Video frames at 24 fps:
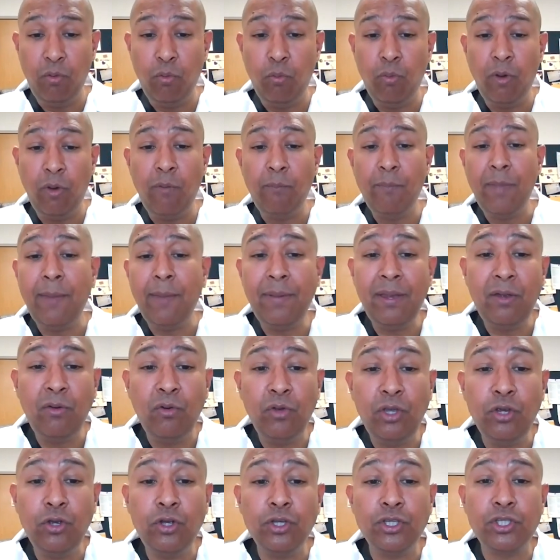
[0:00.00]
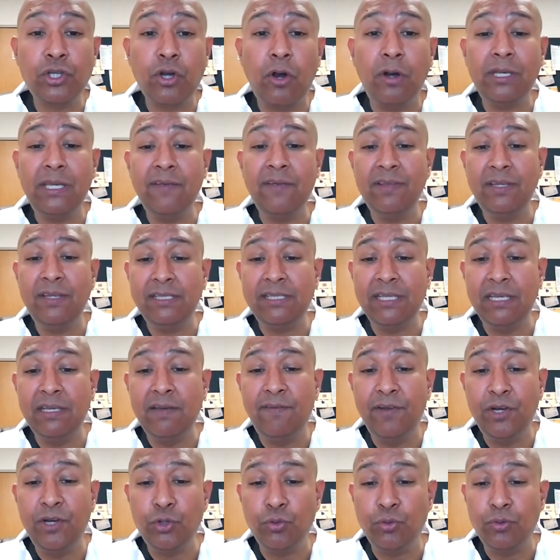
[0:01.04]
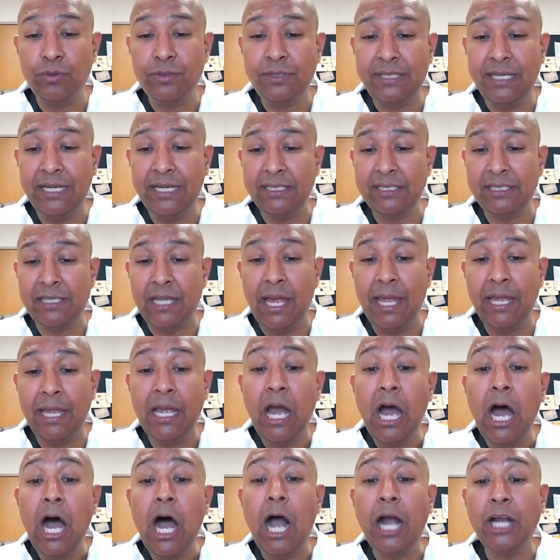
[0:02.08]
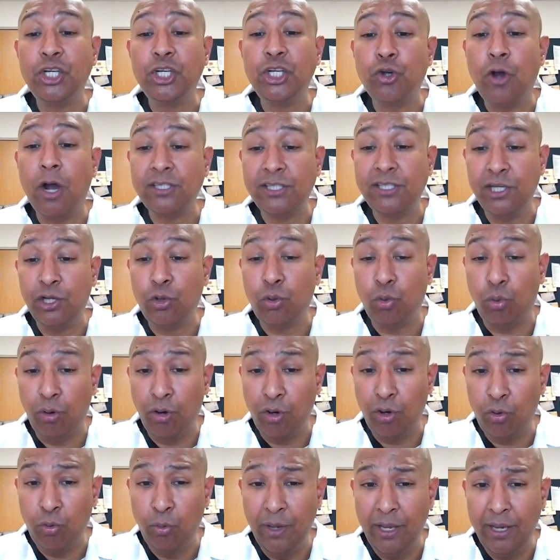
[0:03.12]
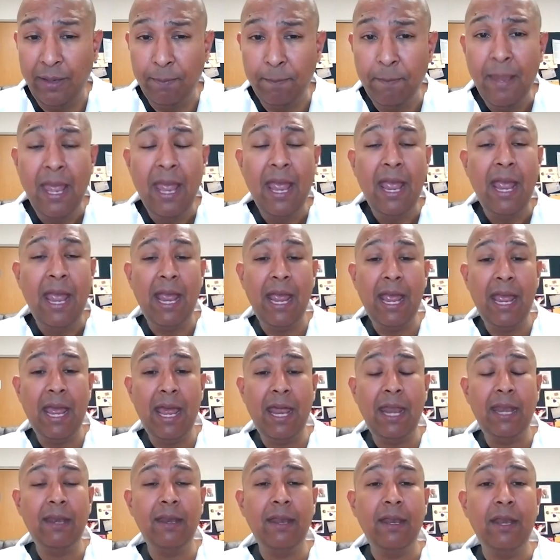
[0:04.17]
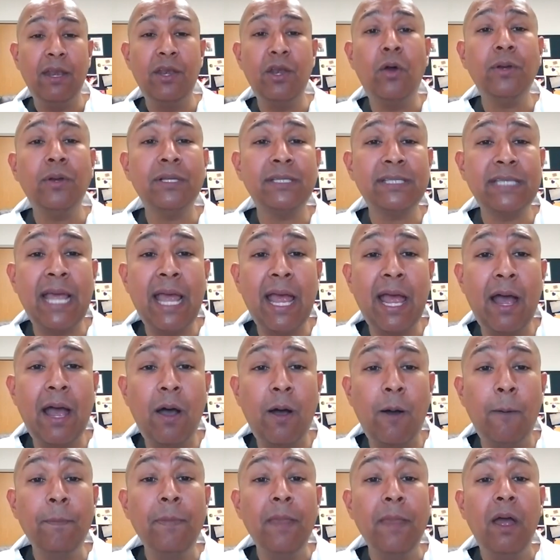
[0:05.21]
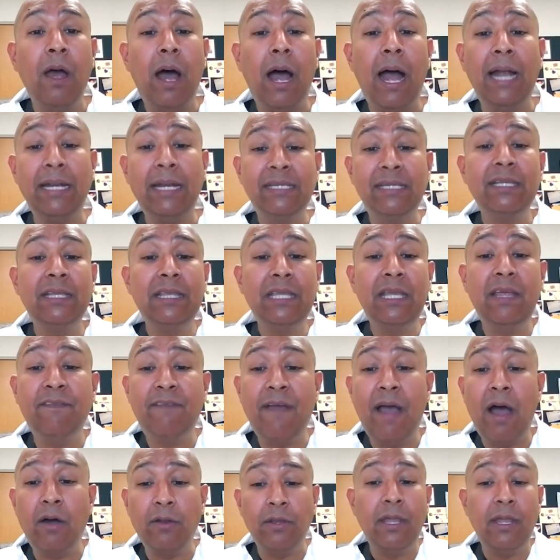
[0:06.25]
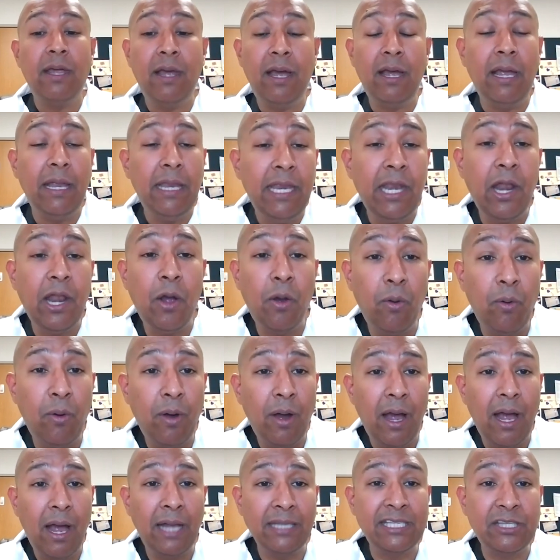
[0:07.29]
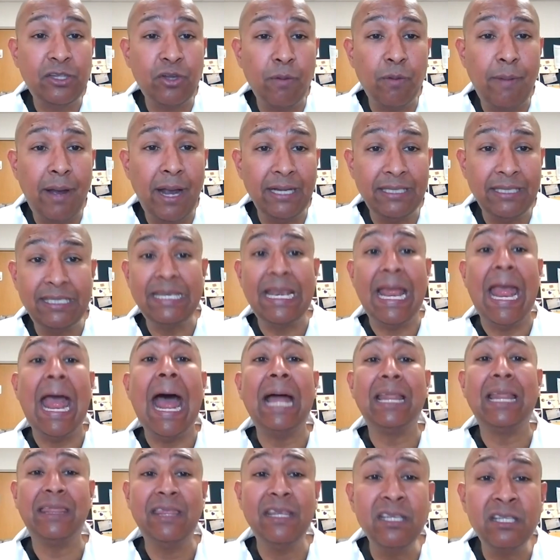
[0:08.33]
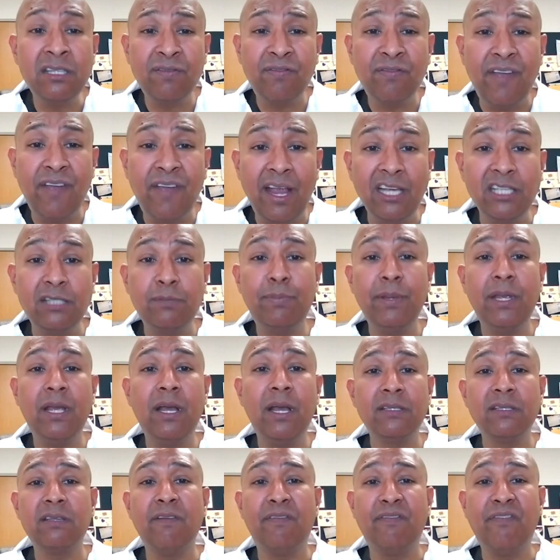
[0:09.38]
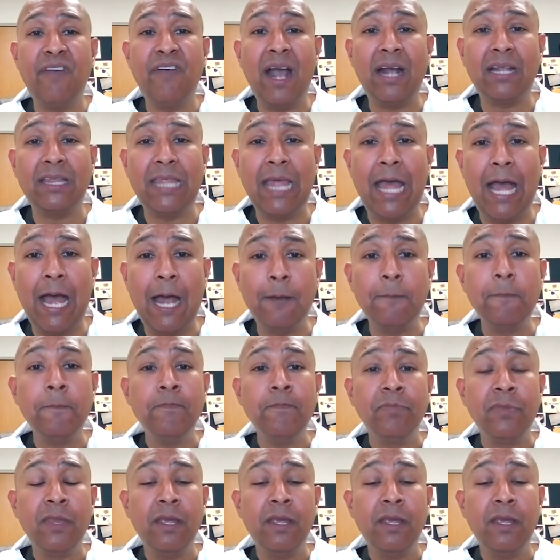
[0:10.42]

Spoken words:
well, maybe you could start giving these individuals things like hydroxychloroquine. And notice how I did leave out, azithromycin at this phase because of the fact that,